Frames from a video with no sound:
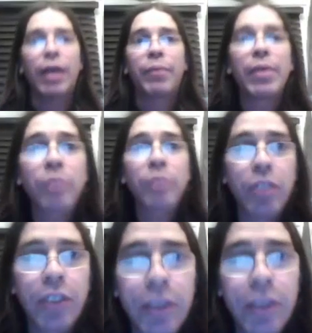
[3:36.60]

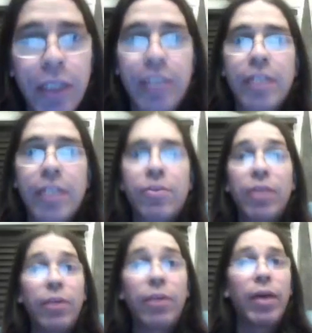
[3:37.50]
Pimsleur does this
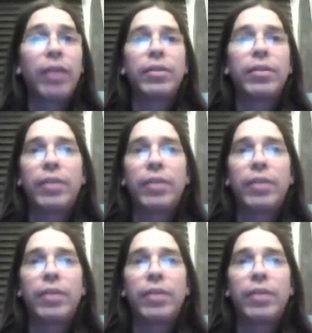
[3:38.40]
really well,